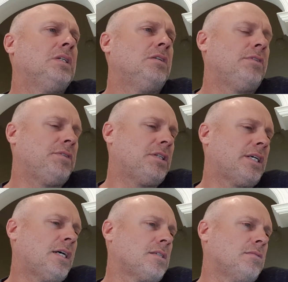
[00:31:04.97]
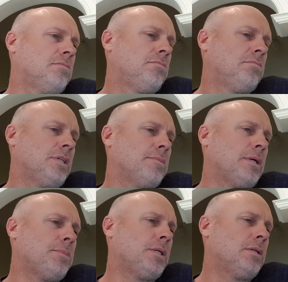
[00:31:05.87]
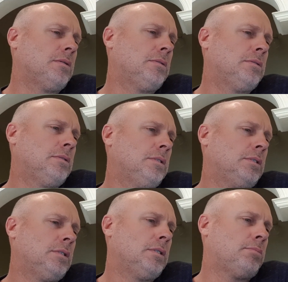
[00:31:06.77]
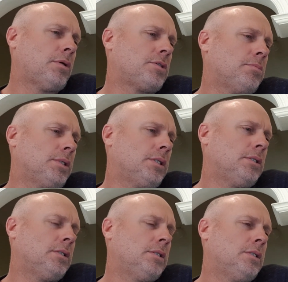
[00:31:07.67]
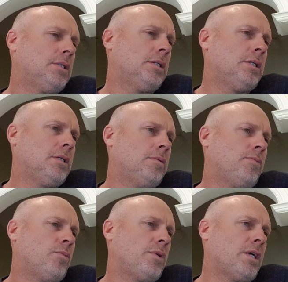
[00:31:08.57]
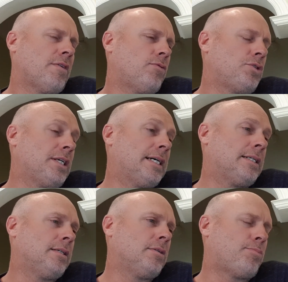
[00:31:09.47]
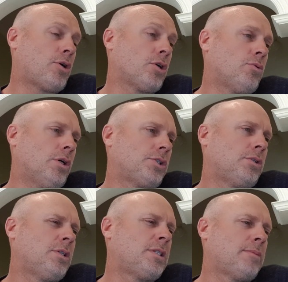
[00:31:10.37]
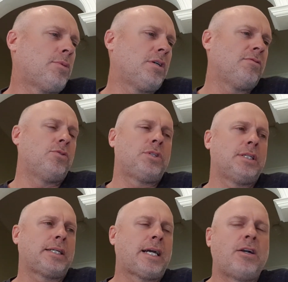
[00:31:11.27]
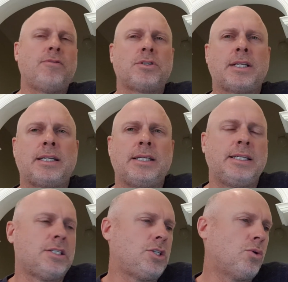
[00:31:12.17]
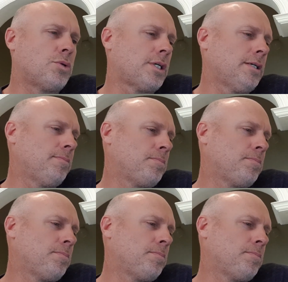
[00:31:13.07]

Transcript: 50,000, yeah, maybe, possibly. We have a Voutilanen pocket watch. This is done by Kari Voutilanen and his daughter.